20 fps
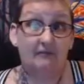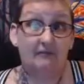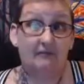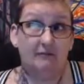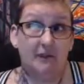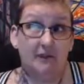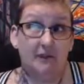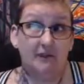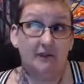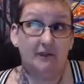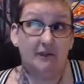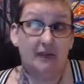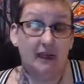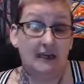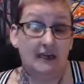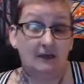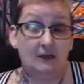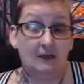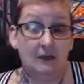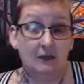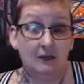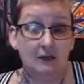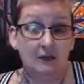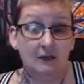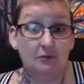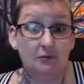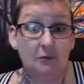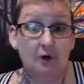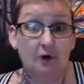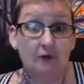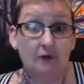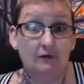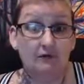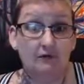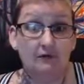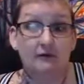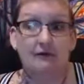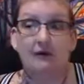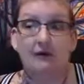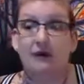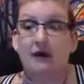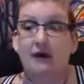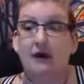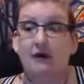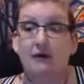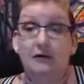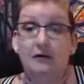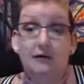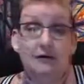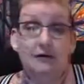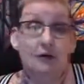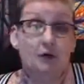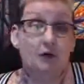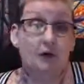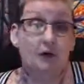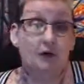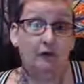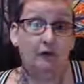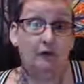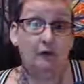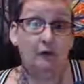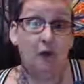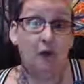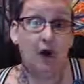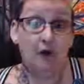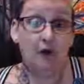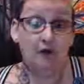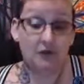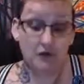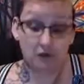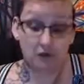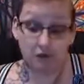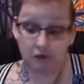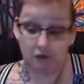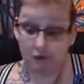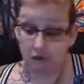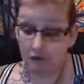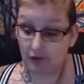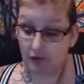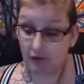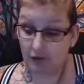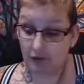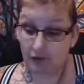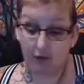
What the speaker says: what was it, $8 more? So if you want to, you can